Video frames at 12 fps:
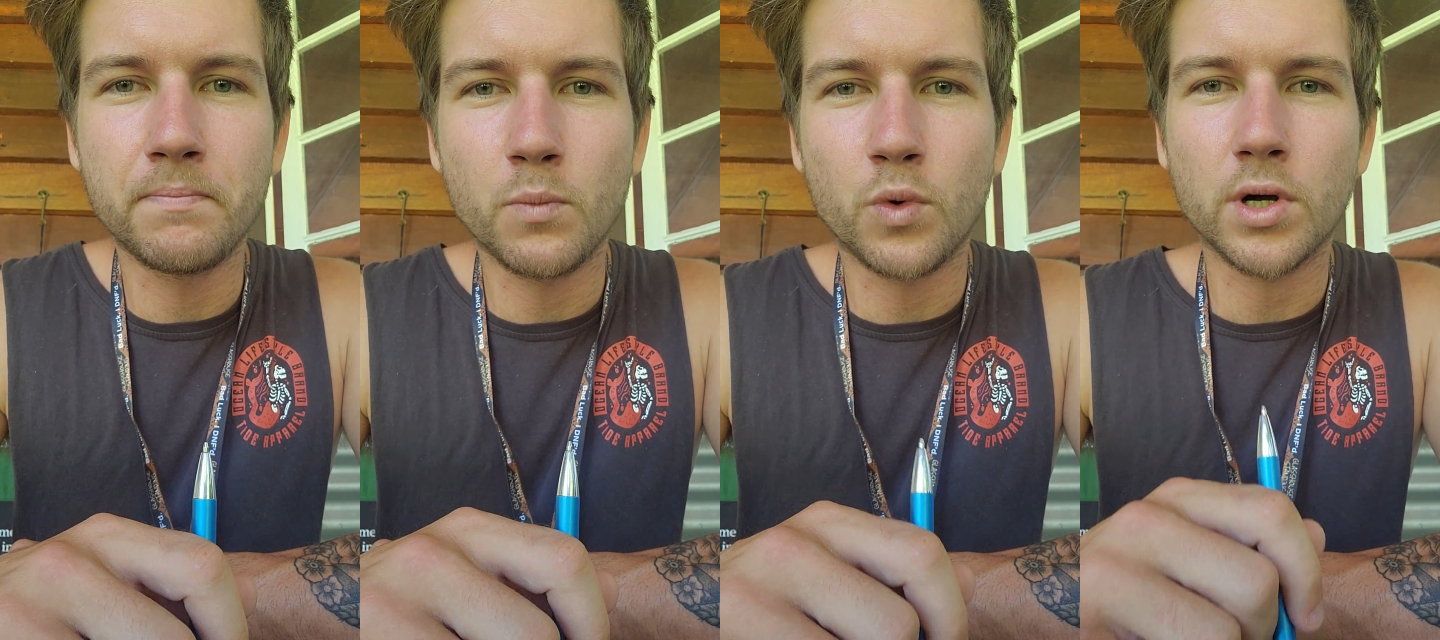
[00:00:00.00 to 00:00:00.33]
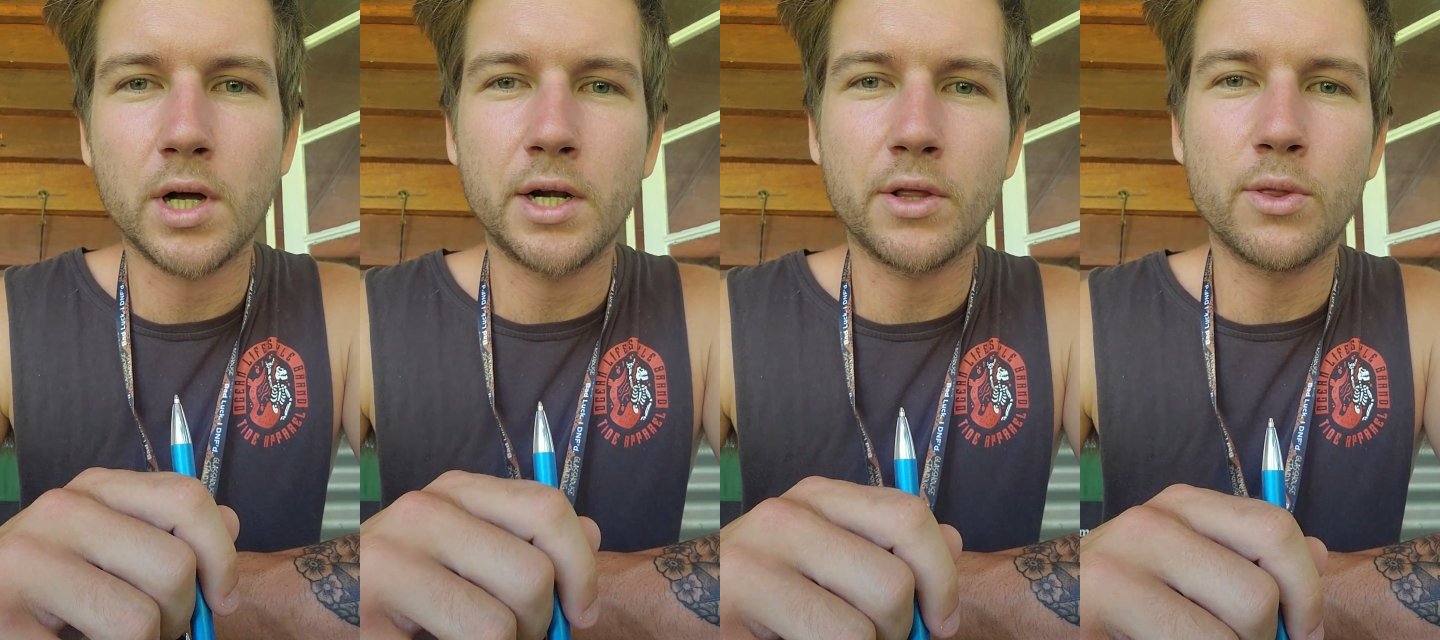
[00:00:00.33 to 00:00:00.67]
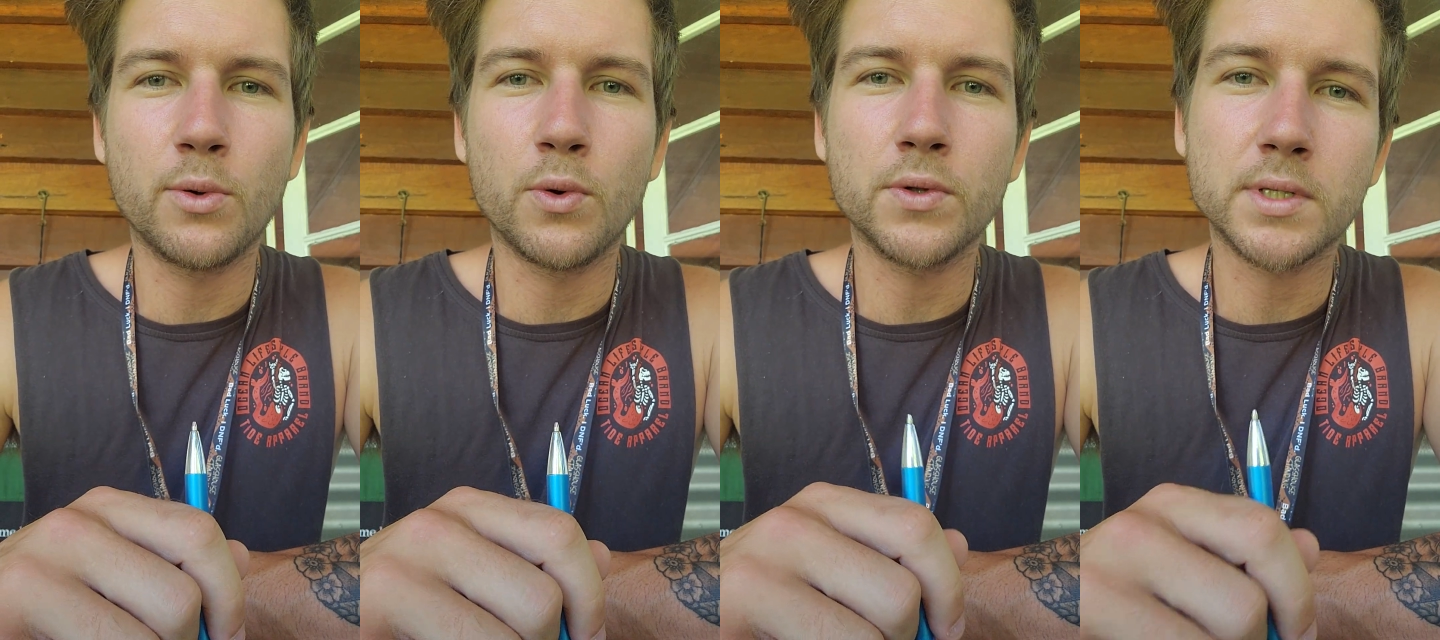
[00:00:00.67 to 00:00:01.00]
what kind of
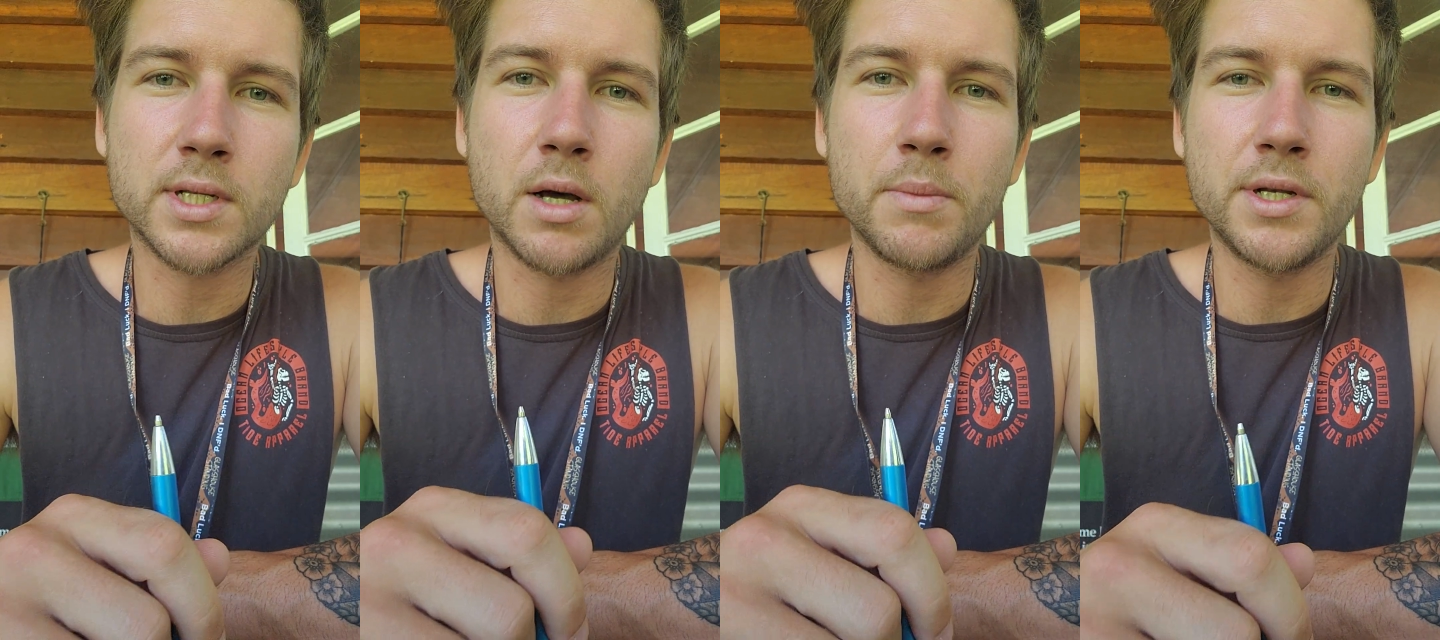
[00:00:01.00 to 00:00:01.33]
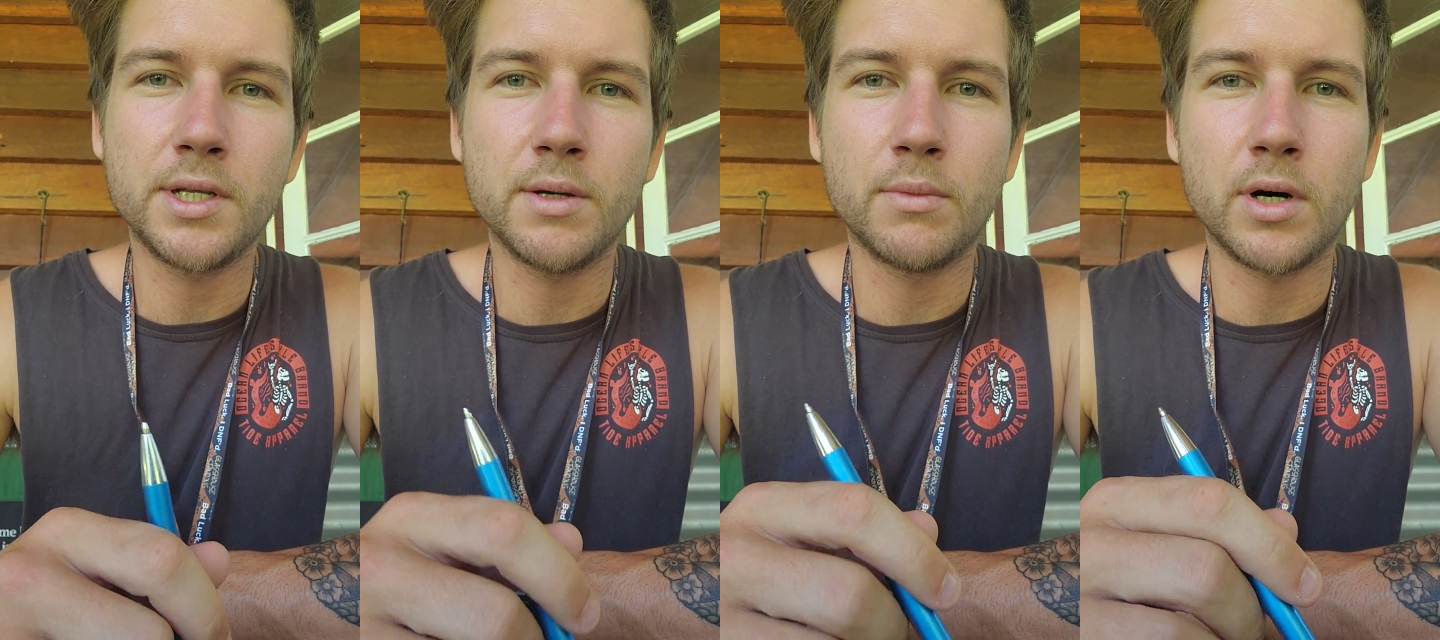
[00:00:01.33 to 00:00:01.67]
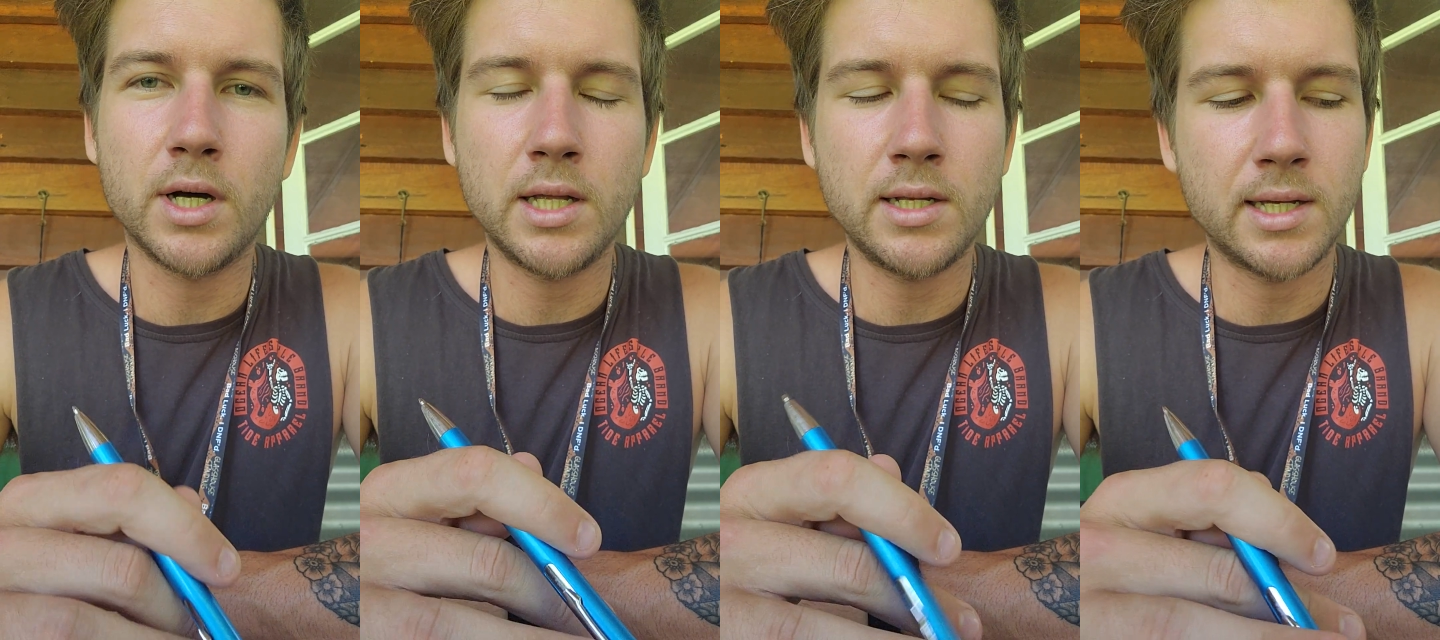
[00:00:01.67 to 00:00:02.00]
thoughts come into your
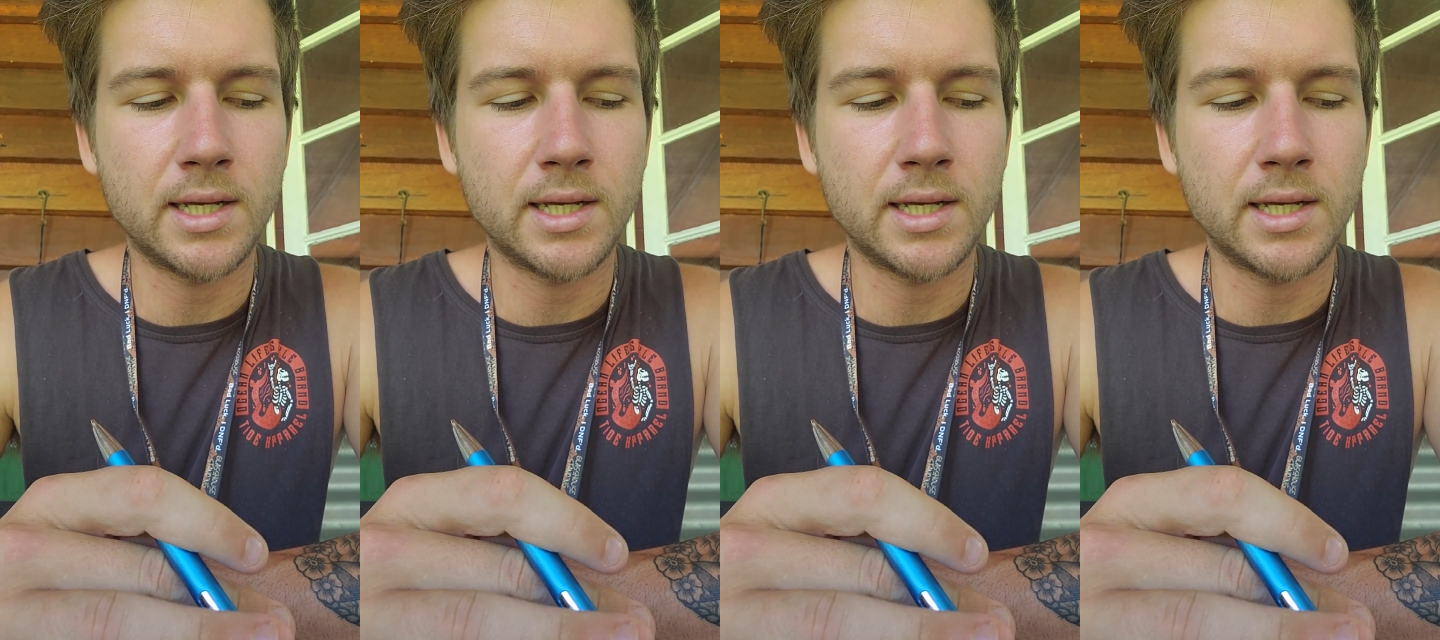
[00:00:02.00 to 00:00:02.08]
mind,